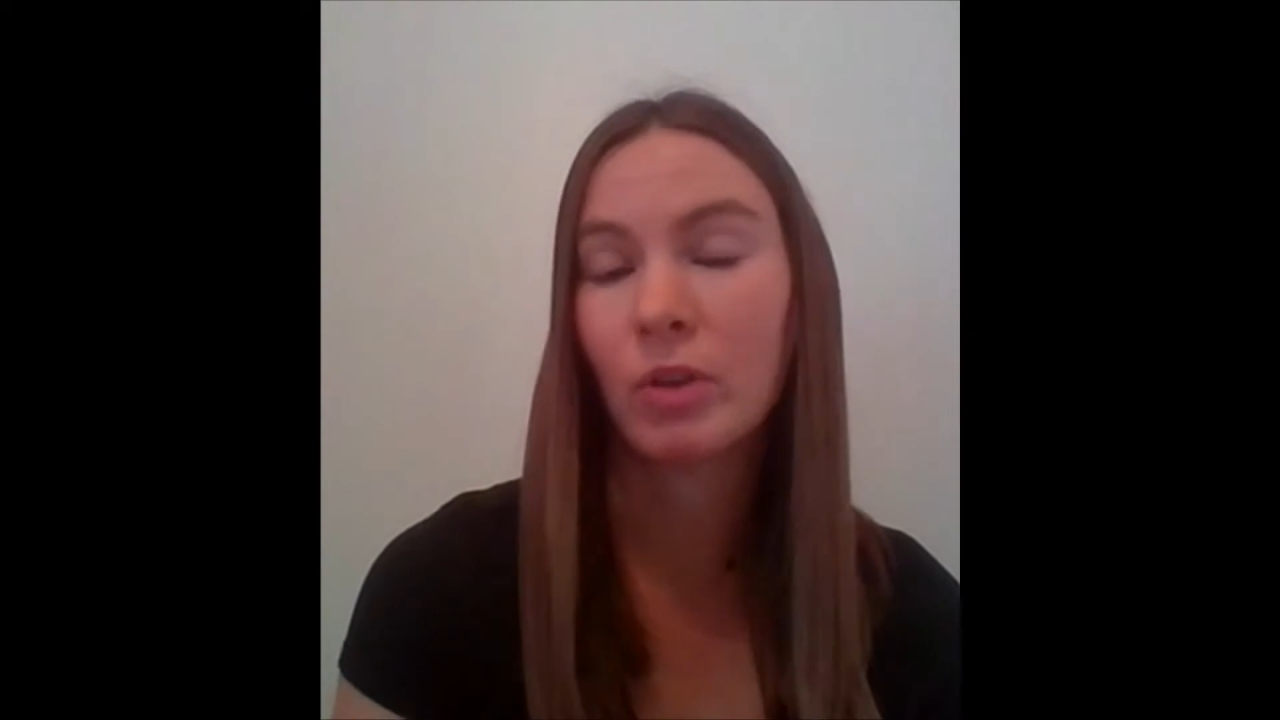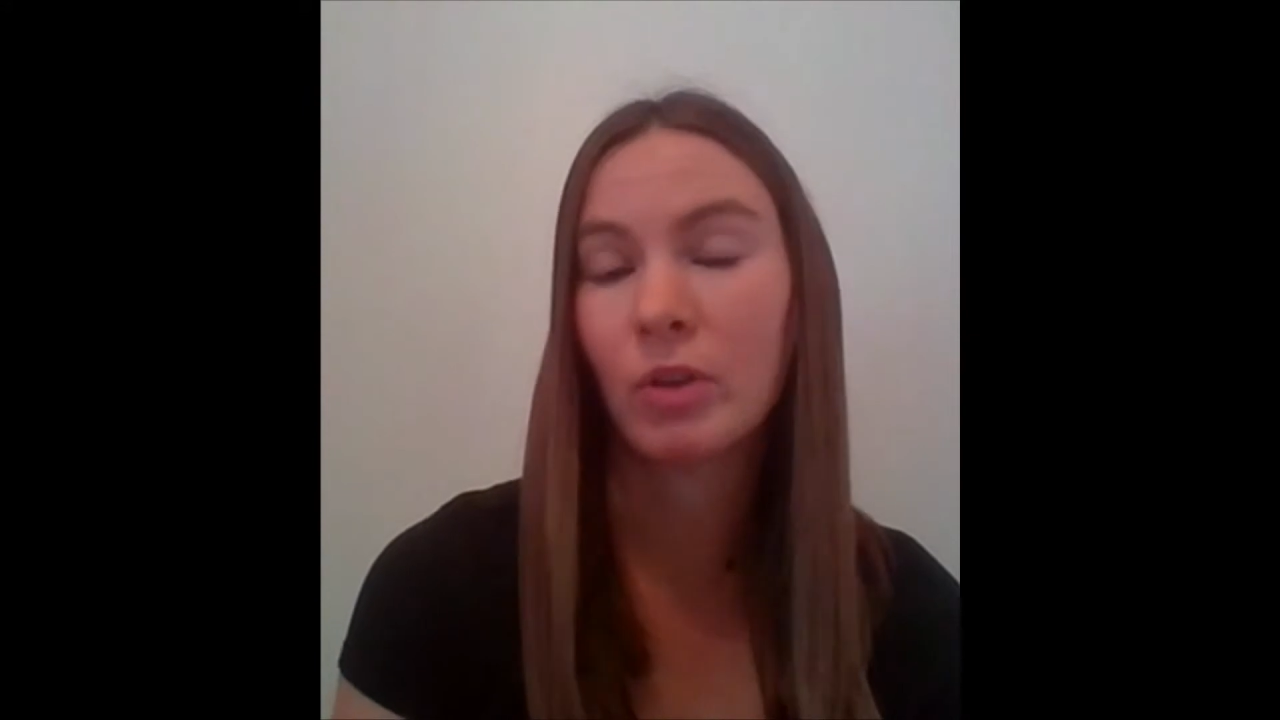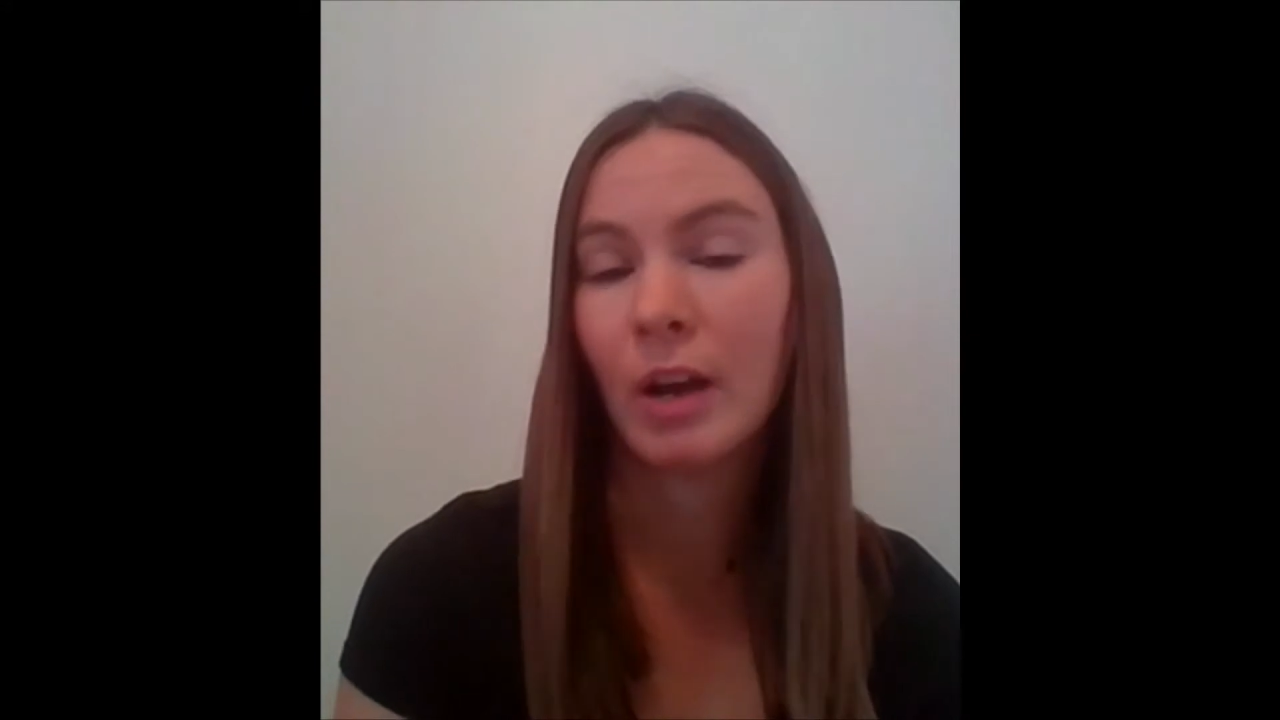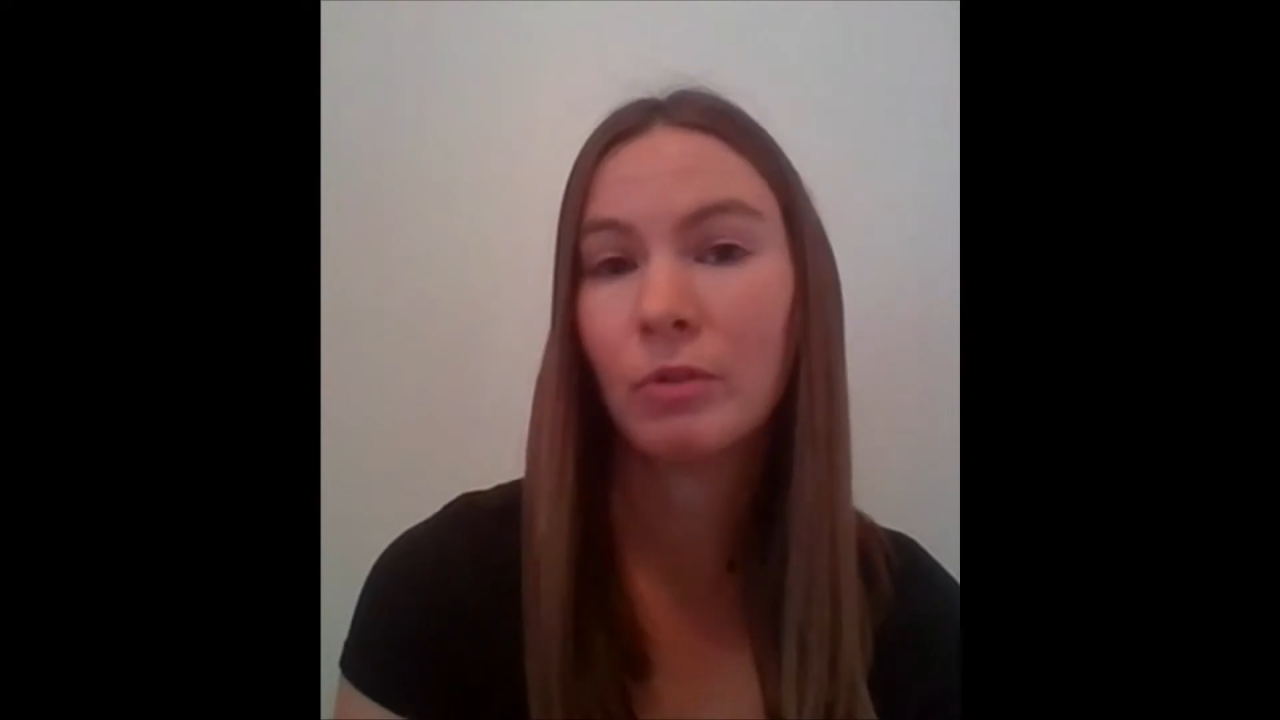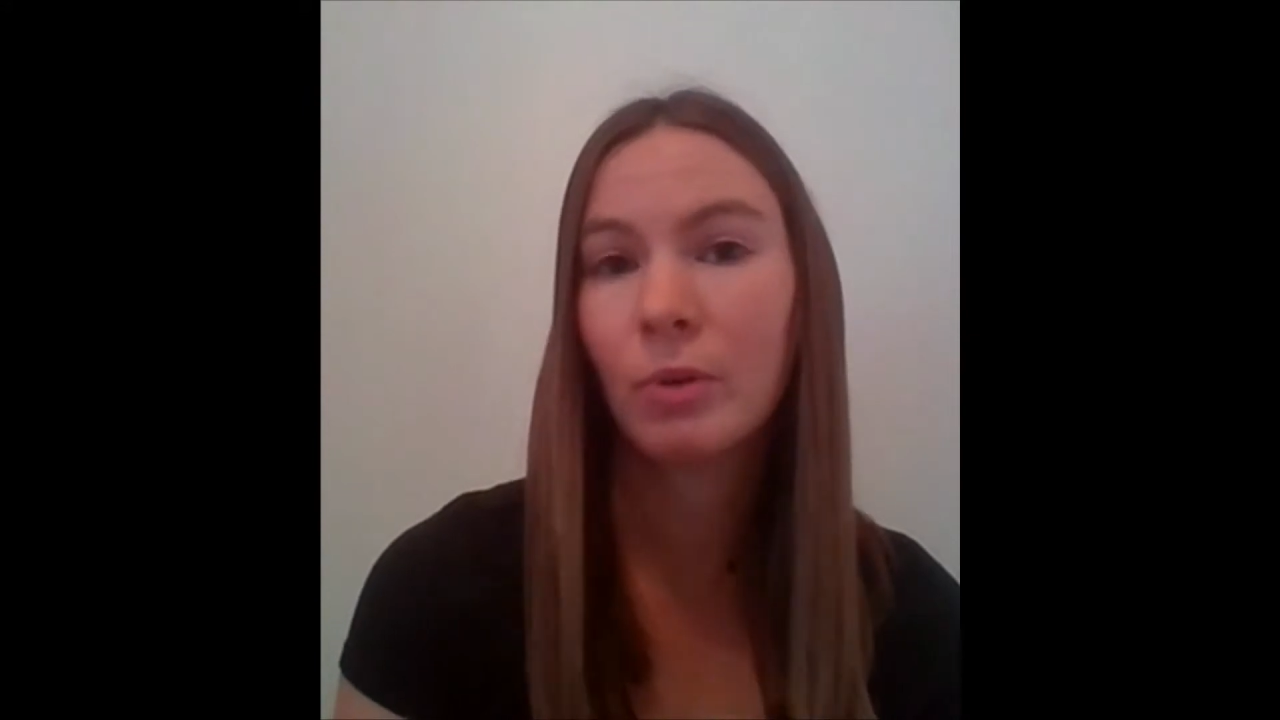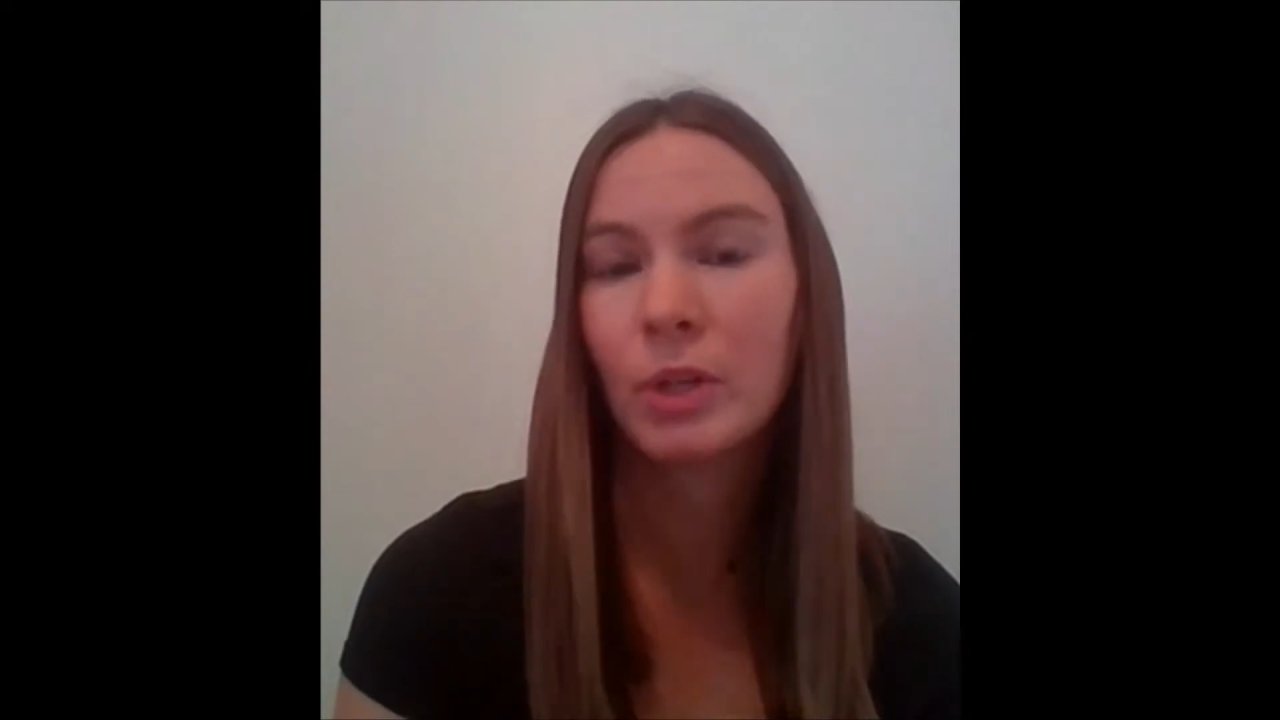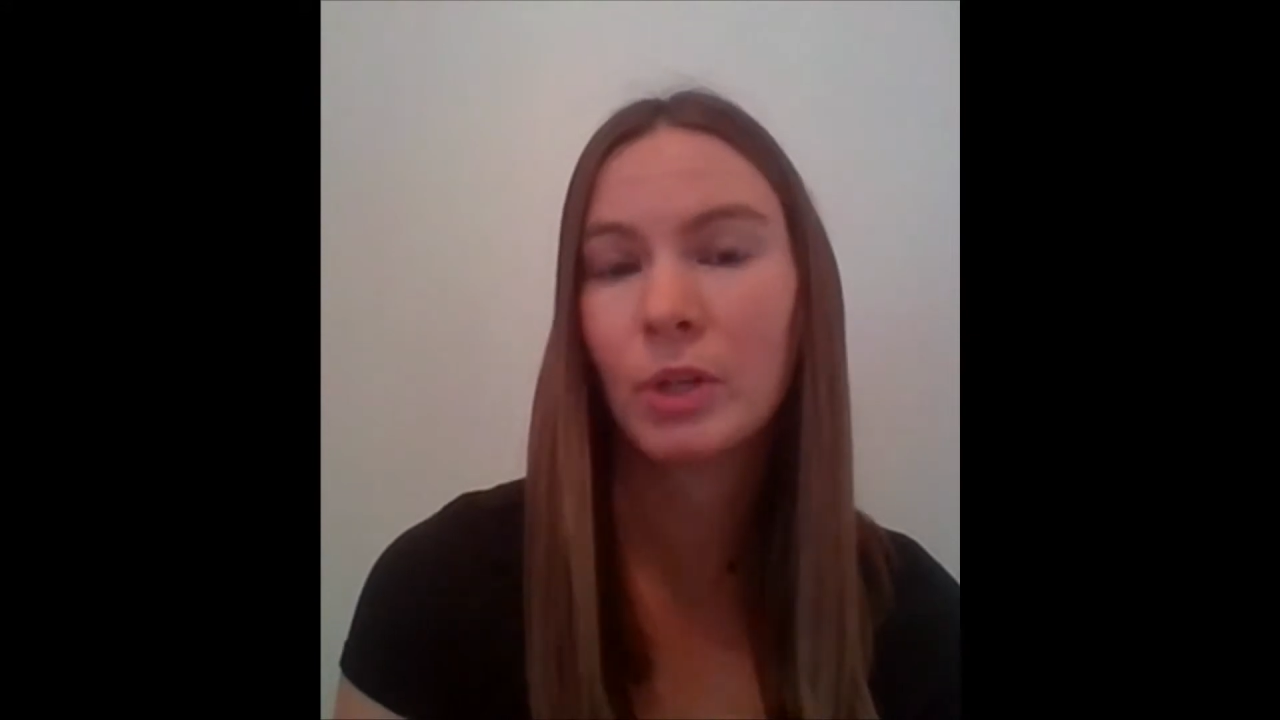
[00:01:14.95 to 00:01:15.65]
of travel,